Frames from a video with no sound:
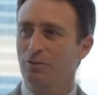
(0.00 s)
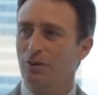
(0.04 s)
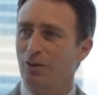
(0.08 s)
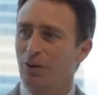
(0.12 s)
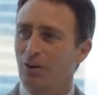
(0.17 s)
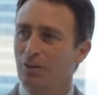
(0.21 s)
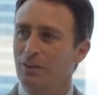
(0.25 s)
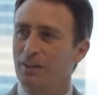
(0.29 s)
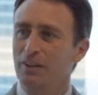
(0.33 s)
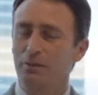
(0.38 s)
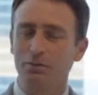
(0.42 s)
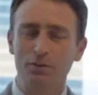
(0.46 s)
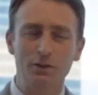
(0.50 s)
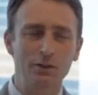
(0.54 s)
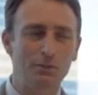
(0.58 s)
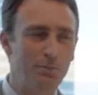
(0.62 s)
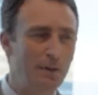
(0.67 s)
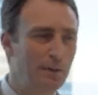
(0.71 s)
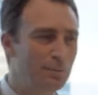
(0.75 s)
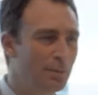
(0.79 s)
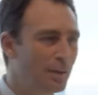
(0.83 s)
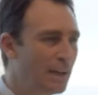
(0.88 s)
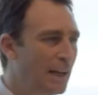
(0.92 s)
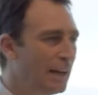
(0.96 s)
only few
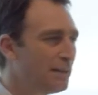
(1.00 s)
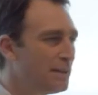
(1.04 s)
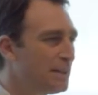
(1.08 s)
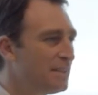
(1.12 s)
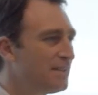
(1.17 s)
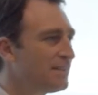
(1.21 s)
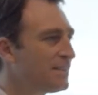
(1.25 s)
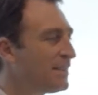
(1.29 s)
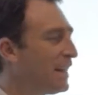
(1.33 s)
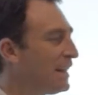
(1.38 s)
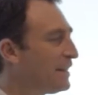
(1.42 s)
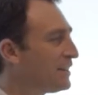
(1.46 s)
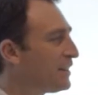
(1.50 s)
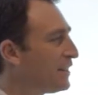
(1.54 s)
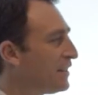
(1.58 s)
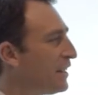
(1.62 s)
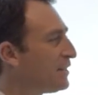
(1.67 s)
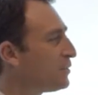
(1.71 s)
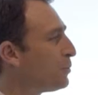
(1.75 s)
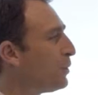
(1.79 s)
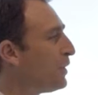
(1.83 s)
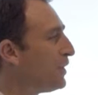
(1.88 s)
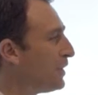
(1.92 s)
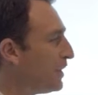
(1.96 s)
people have insulted
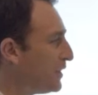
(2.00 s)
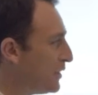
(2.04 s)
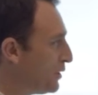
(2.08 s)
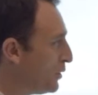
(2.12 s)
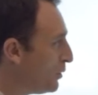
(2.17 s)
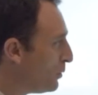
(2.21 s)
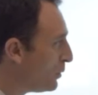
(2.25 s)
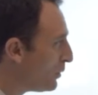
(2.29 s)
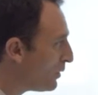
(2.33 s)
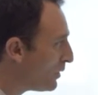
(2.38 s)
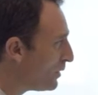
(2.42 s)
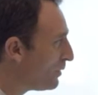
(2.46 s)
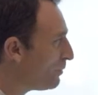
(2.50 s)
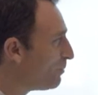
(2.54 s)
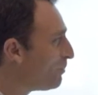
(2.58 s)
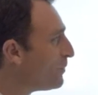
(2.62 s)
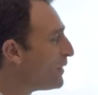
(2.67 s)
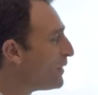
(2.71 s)
us with their youth.